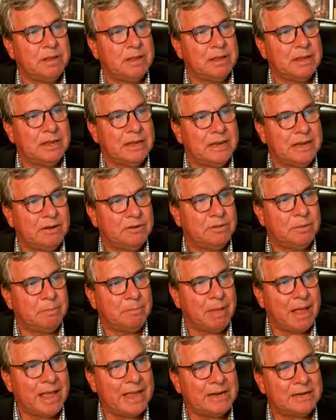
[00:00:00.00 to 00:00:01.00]
e to the
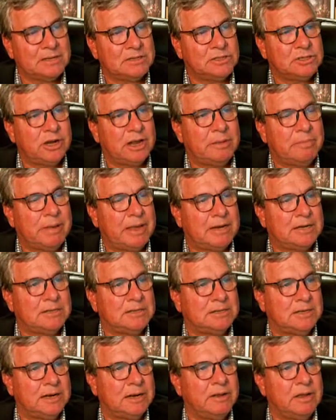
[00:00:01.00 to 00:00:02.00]
minus j beta
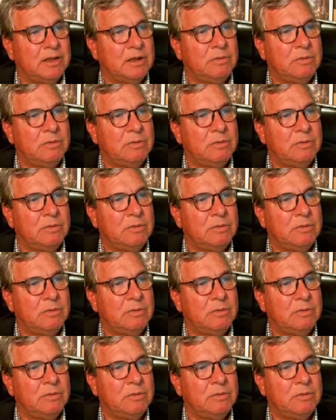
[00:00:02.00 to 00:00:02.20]
z.